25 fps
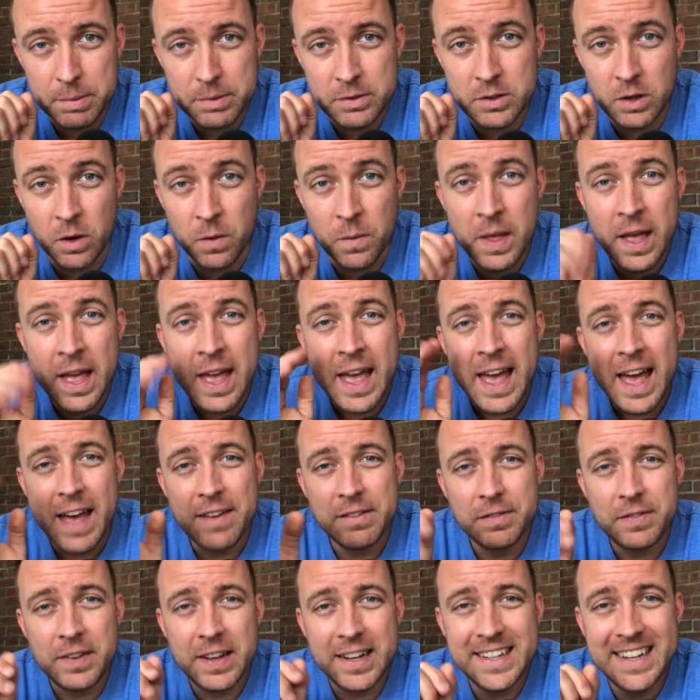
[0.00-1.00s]
So have
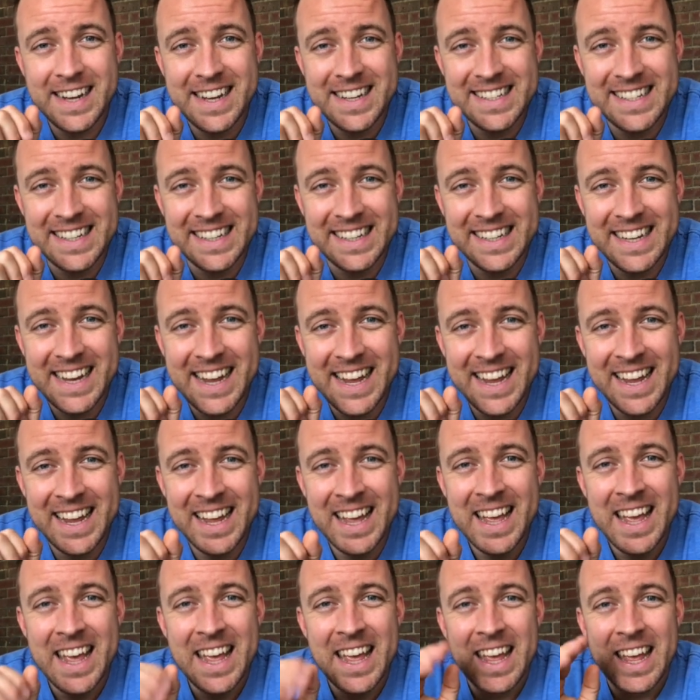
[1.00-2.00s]
a fantastic day.
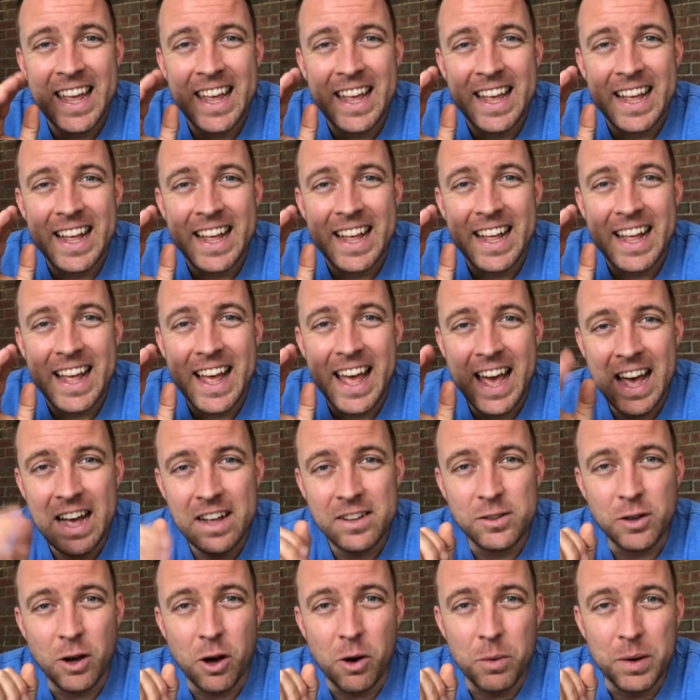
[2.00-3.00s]

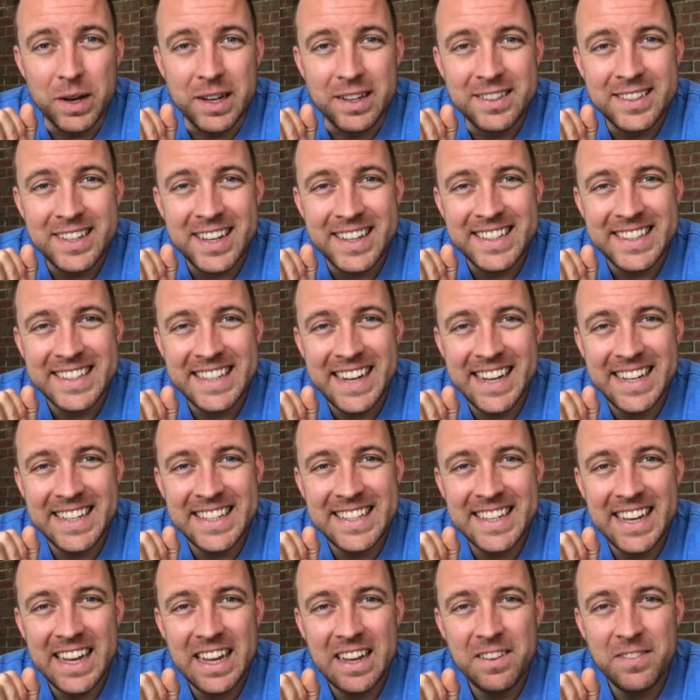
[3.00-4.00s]
As always, stay
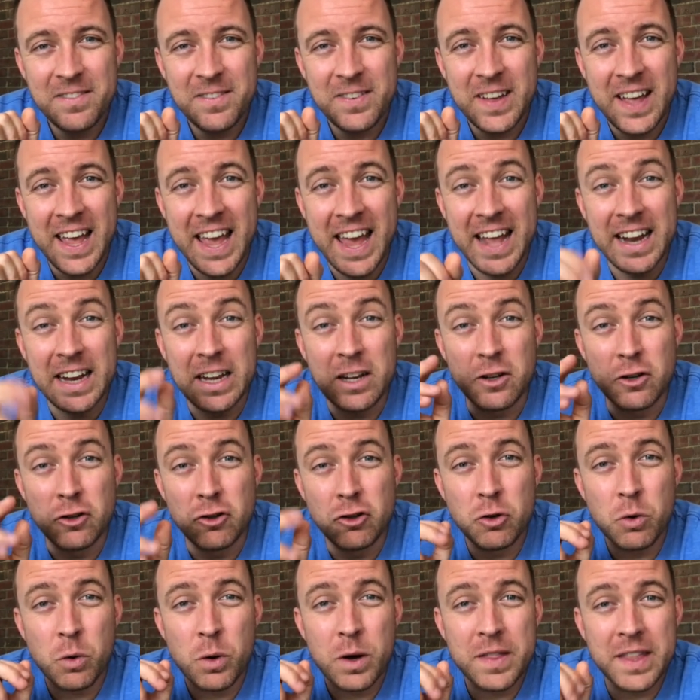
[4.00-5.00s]
safe and
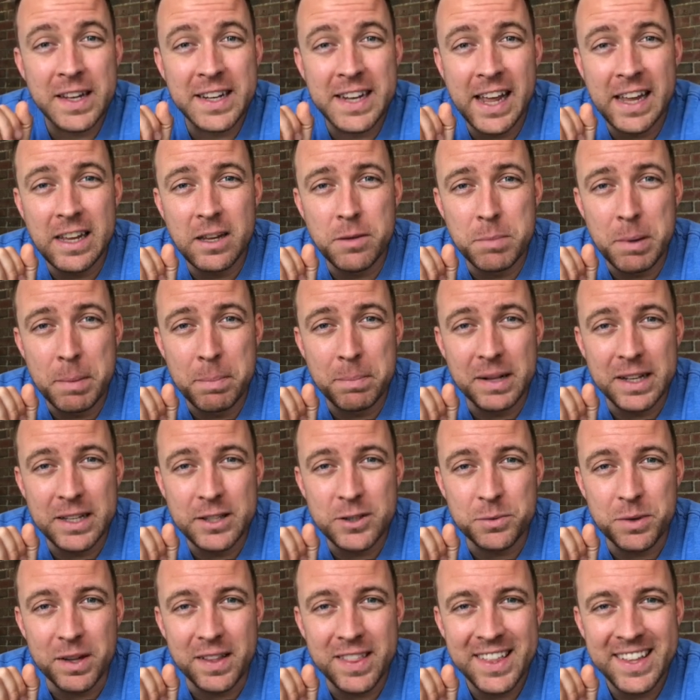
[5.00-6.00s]
enjoy the day you've been
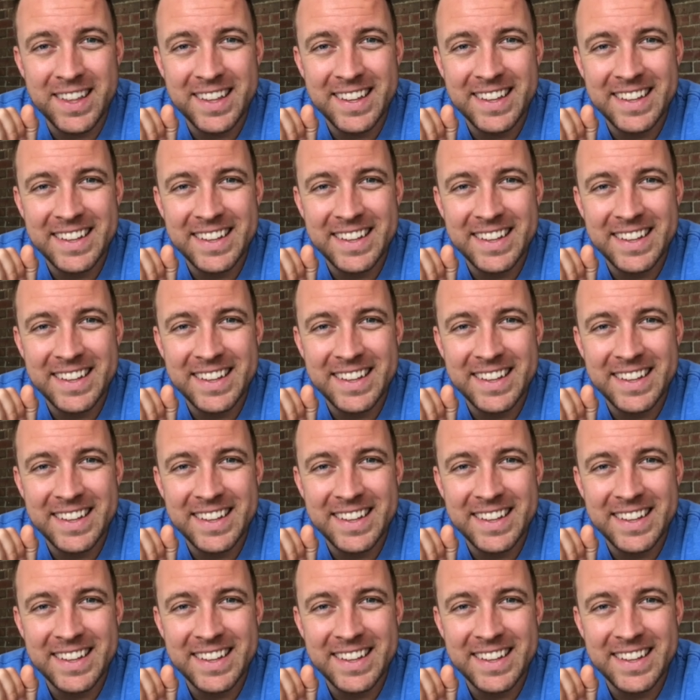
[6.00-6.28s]
blessed with.